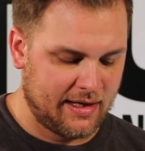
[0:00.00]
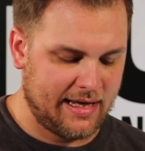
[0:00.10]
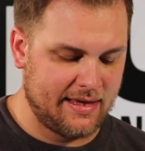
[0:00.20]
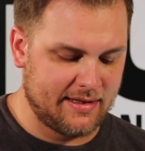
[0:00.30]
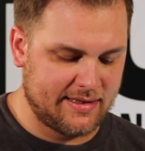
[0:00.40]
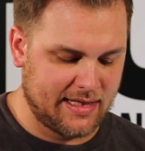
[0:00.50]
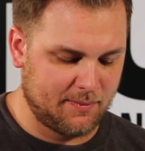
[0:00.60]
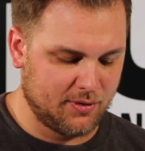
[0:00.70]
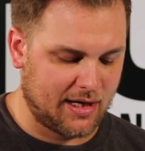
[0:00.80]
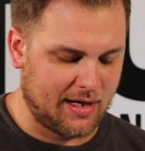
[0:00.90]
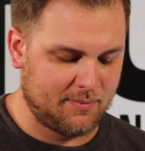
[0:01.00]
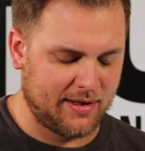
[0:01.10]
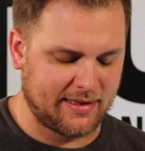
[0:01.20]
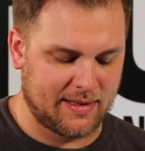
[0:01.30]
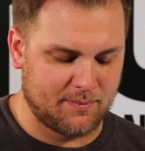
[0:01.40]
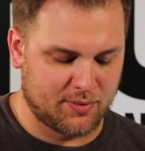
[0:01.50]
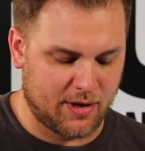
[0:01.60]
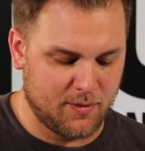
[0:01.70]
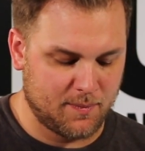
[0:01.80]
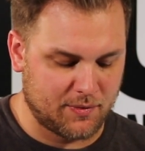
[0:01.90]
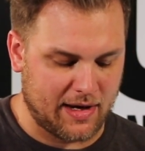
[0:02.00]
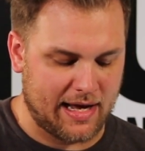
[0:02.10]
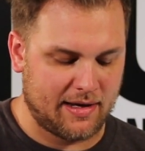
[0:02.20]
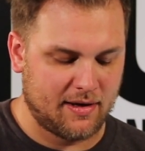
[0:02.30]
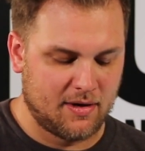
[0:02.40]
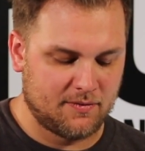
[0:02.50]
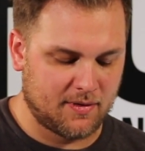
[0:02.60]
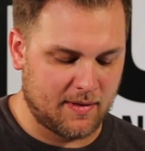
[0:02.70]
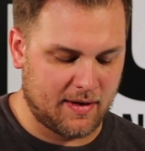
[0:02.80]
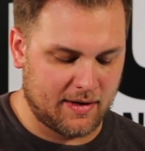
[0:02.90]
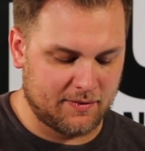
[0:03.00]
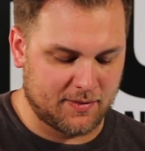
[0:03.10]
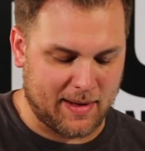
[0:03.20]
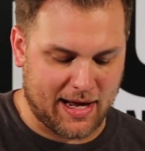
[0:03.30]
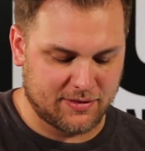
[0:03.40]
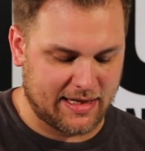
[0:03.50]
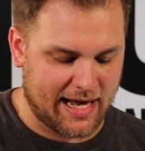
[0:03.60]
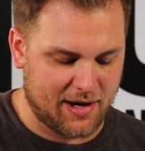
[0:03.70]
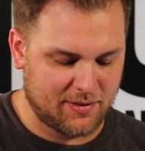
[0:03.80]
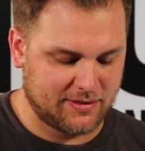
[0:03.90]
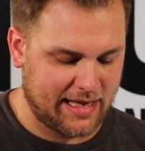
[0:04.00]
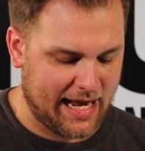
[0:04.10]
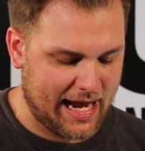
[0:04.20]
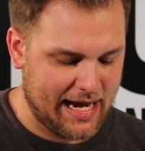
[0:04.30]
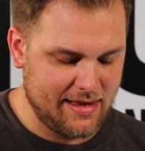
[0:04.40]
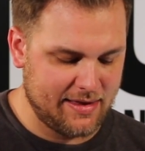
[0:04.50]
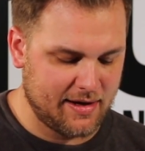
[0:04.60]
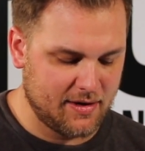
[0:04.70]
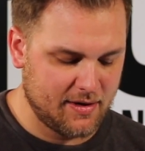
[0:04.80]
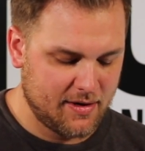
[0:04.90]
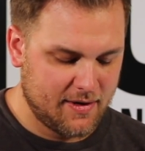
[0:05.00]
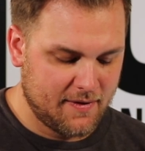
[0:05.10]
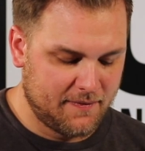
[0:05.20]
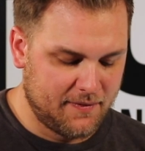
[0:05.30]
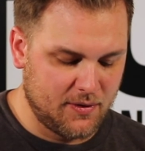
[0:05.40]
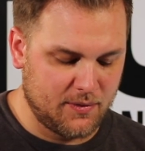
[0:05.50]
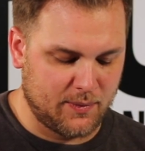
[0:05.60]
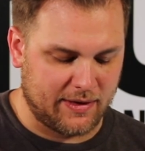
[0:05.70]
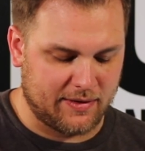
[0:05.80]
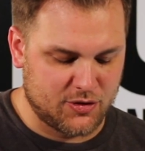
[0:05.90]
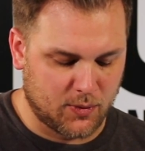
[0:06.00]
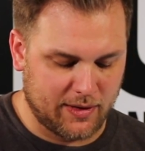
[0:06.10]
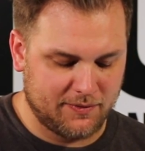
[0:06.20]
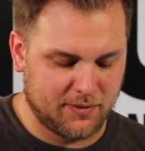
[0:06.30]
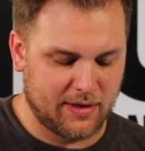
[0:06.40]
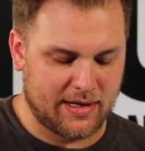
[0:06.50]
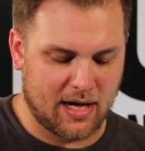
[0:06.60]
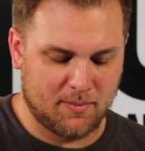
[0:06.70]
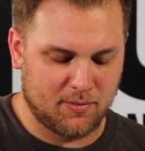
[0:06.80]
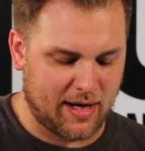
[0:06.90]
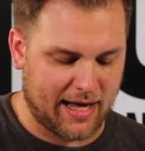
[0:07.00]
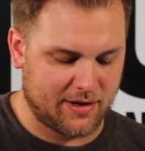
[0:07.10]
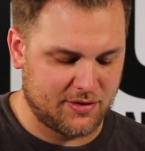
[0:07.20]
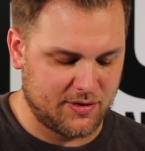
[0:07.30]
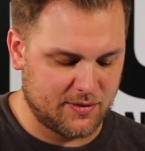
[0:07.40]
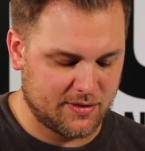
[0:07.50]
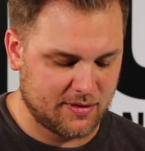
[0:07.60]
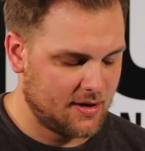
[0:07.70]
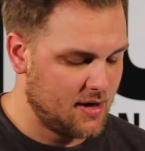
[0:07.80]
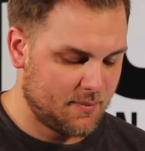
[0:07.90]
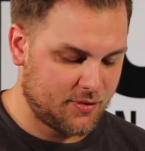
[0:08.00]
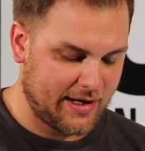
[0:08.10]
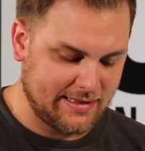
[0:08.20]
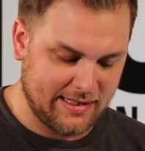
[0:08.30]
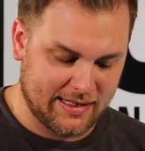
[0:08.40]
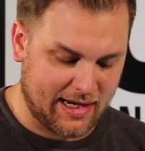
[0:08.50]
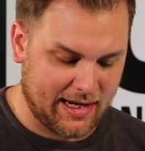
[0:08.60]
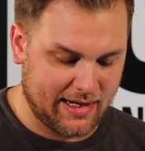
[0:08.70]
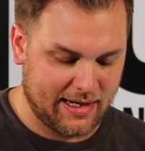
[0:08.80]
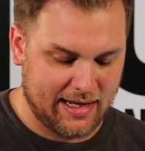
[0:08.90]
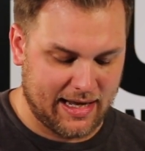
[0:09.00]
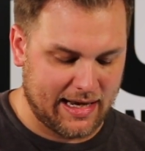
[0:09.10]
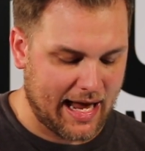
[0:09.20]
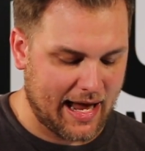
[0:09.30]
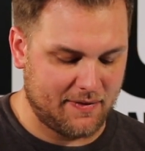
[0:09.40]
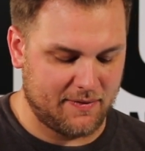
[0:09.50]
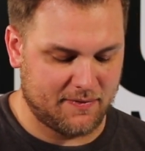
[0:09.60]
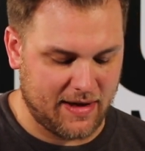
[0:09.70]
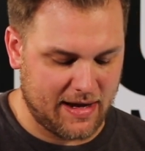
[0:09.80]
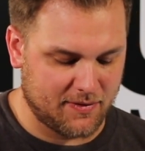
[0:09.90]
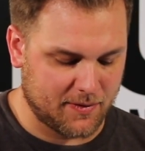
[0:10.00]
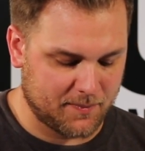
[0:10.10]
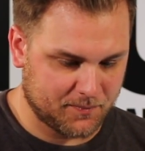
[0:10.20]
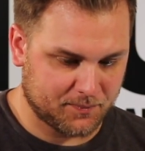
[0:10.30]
in the temple complex and broke bread from house to house. They ate their food with joyful and humble attitudes, praising God and having favor